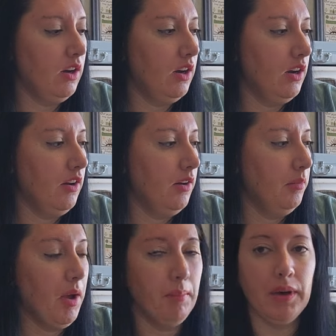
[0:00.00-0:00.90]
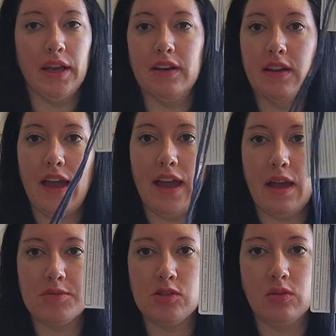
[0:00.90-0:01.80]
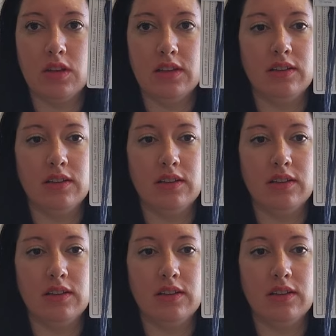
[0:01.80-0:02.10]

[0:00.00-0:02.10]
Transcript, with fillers: Um, but absolutely